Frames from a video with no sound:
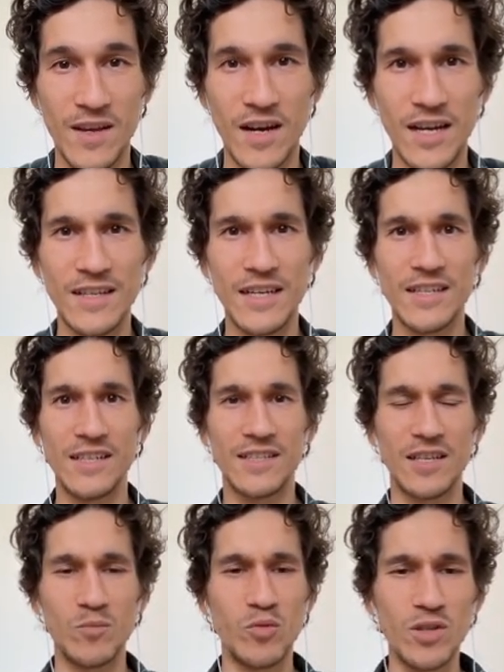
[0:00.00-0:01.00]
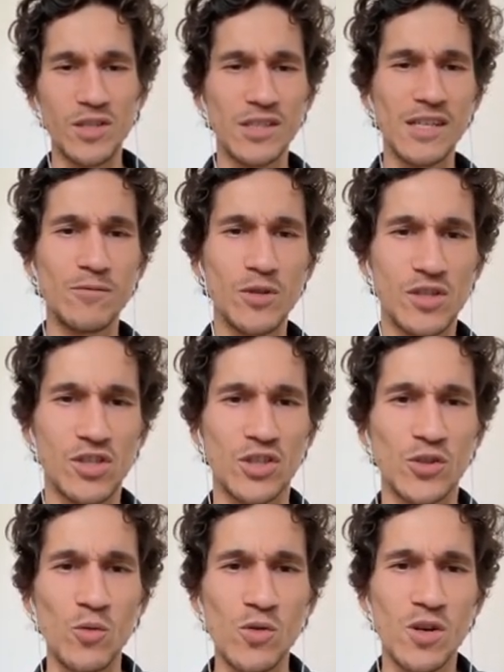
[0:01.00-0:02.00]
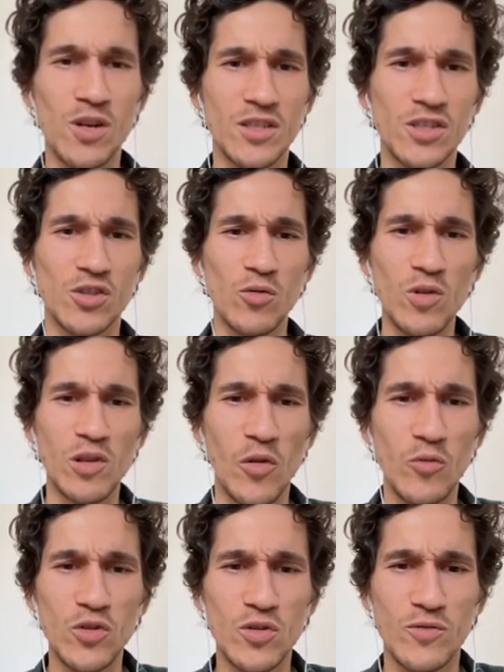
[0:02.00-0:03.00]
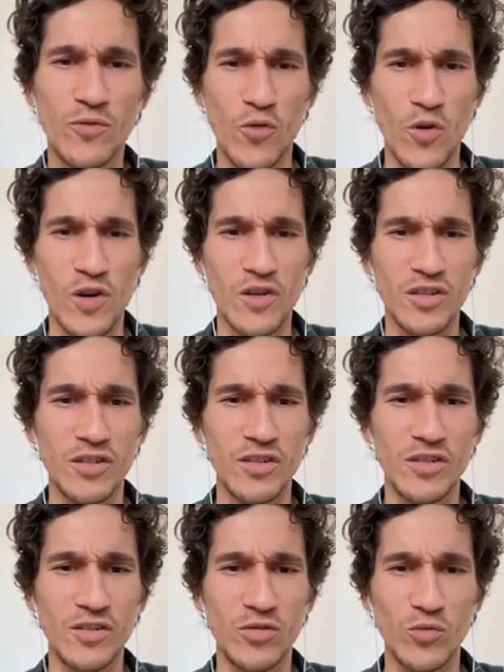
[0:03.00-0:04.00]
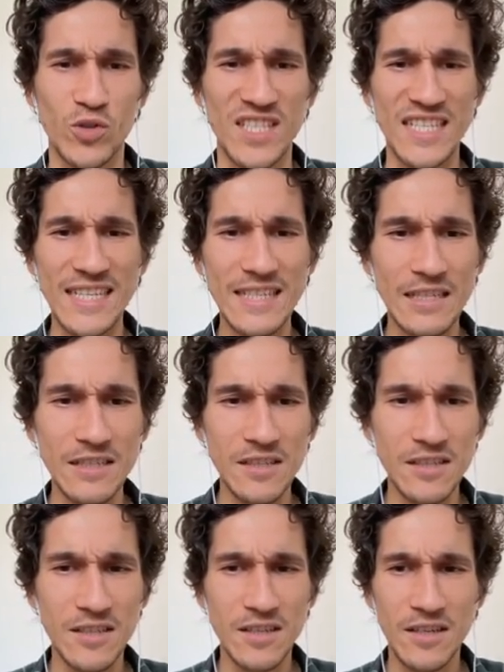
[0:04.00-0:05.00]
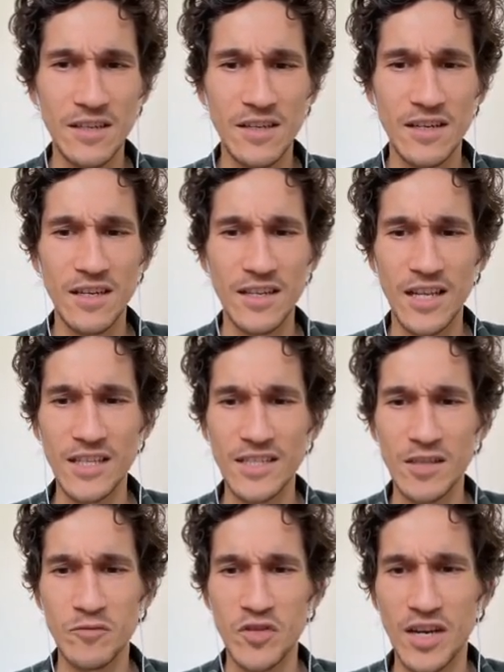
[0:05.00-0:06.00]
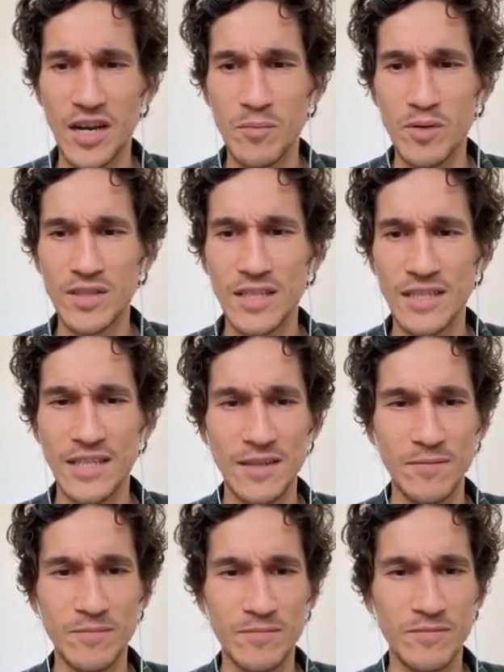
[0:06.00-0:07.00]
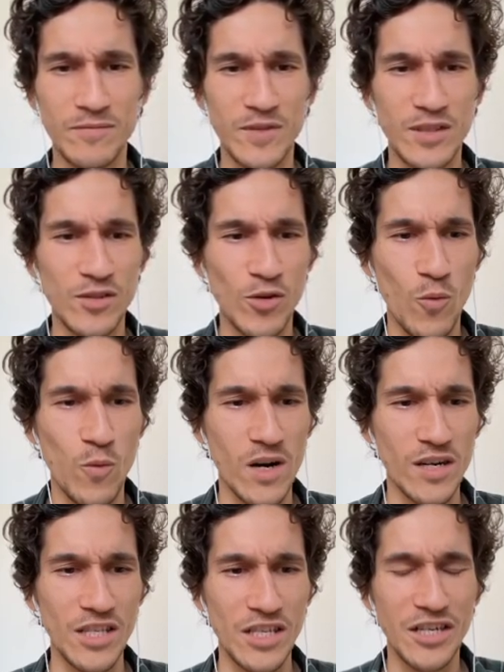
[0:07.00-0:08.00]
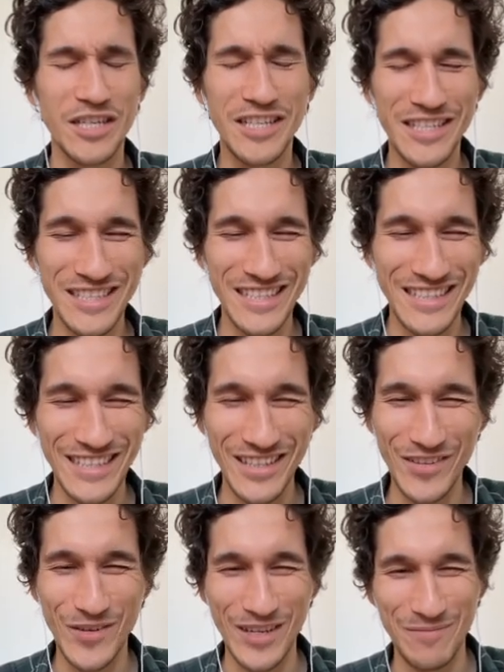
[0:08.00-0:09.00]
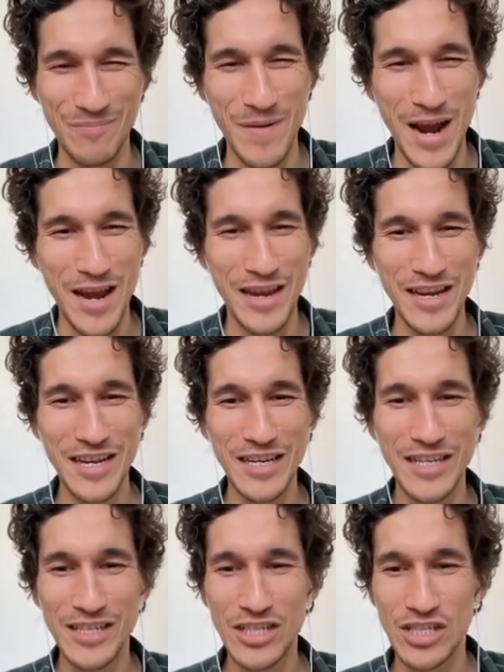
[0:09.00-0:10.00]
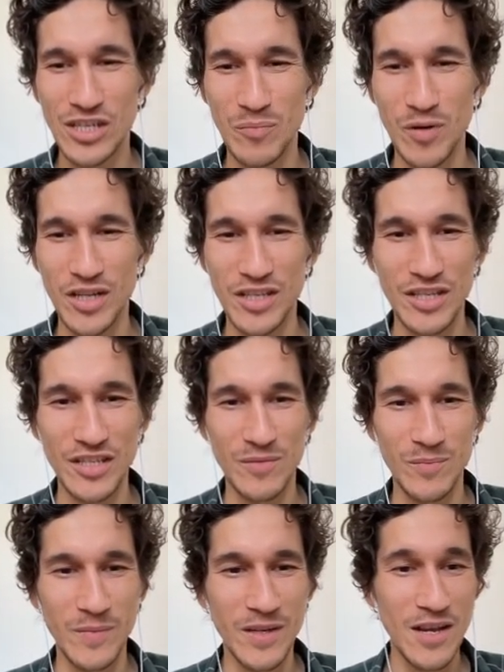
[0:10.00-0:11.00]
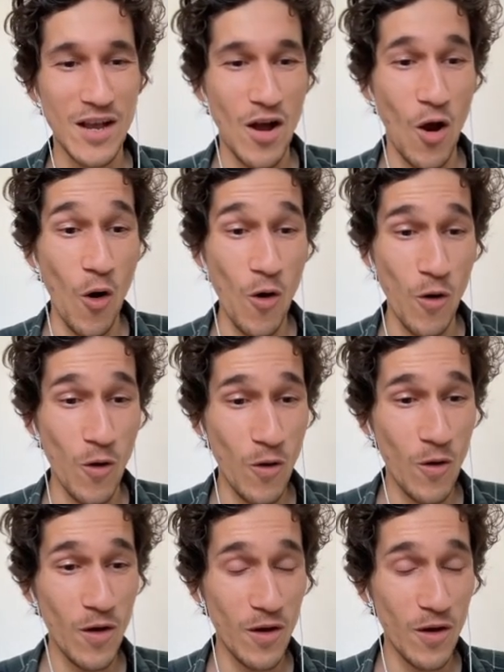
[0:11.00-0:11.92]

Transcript: I at some point I was so close to city, and then something happened and I'm nowhere near city. Look at my shepherdism. Oh,